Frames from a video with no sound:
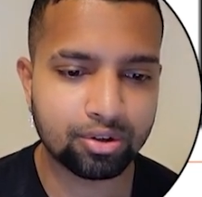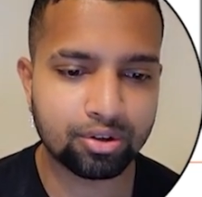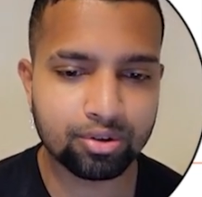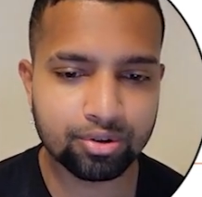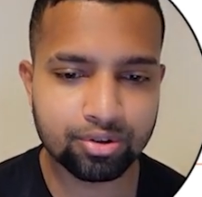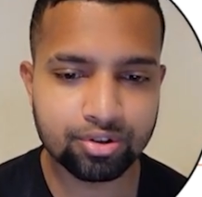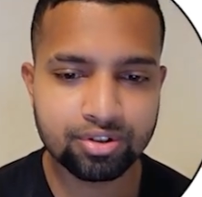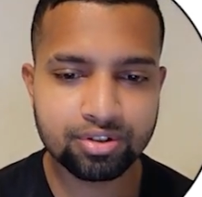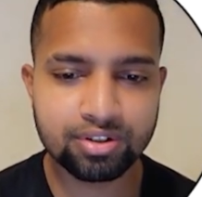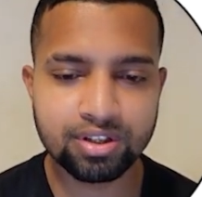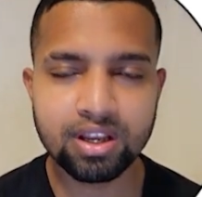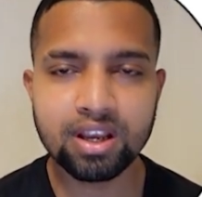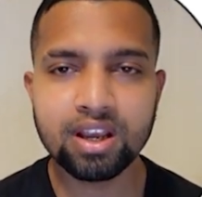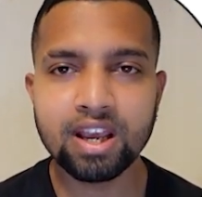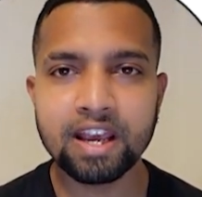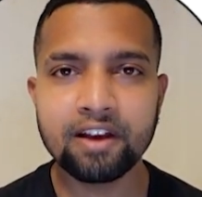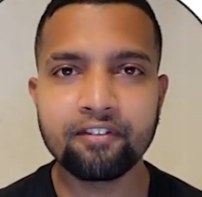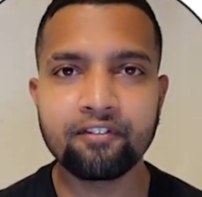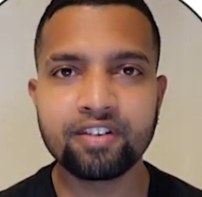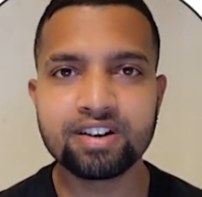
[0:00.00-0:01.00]
To see
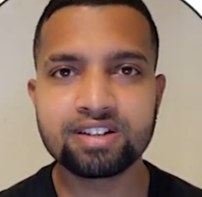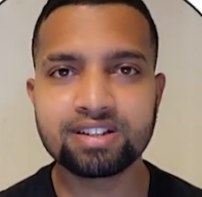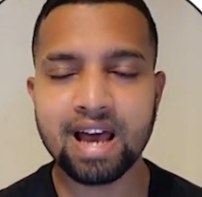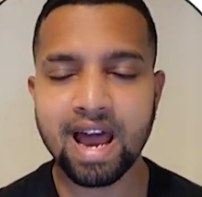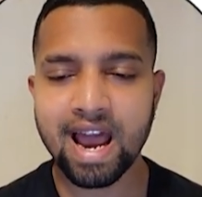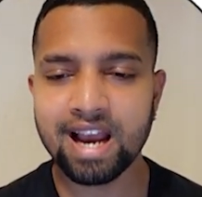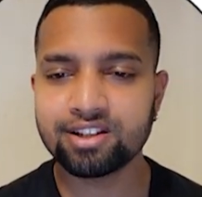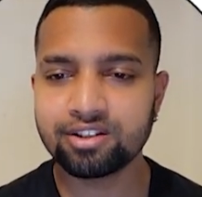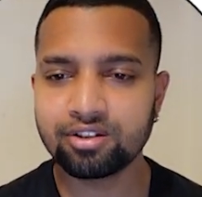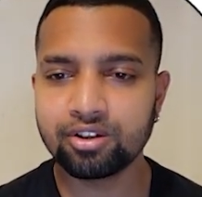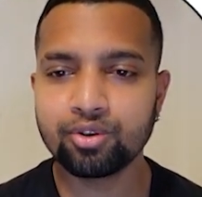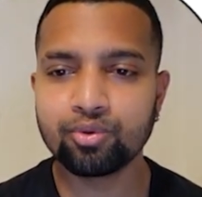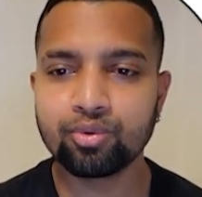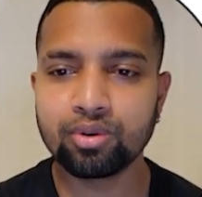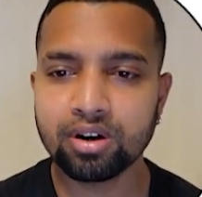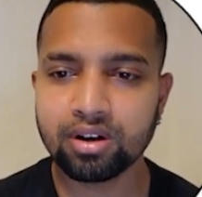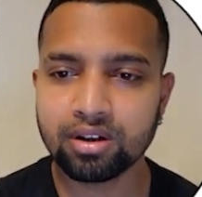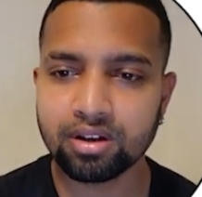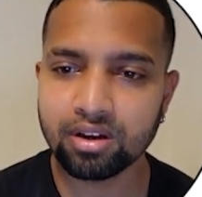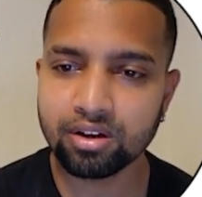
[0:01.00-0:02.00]
if it's actually
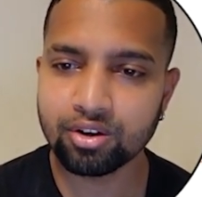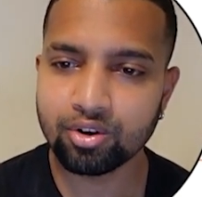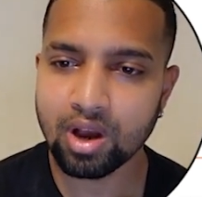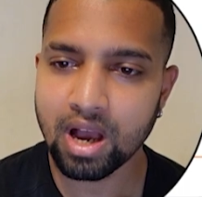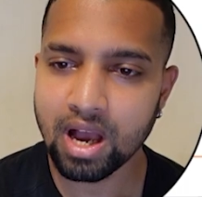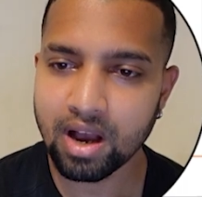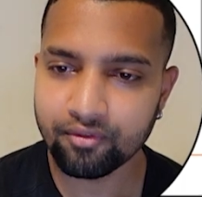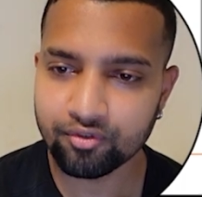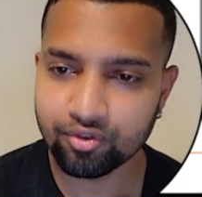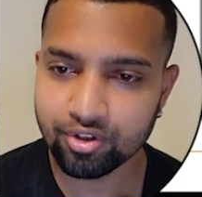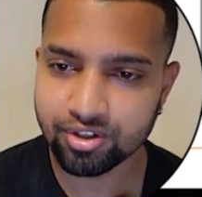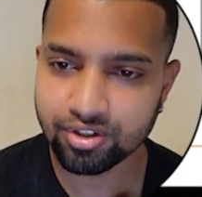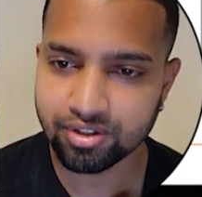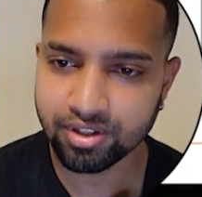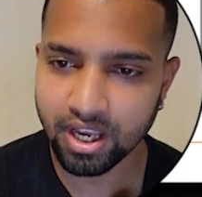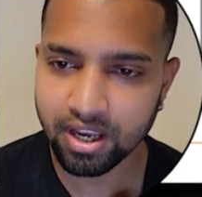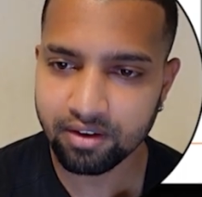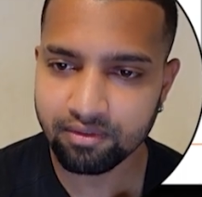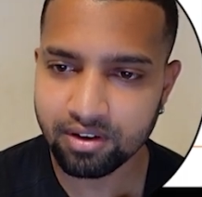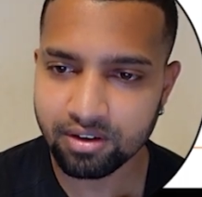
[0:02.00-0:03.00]
working, you have to
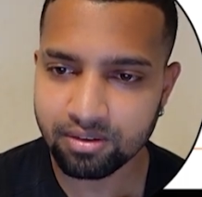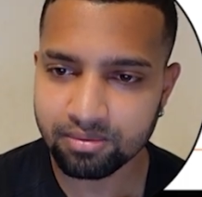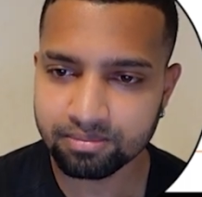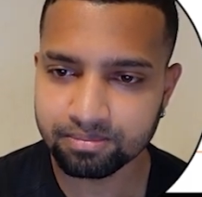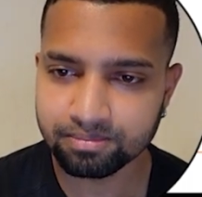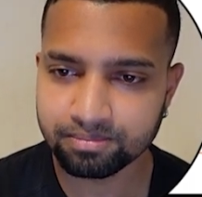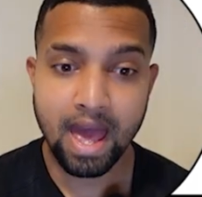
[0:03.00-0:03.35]
save it.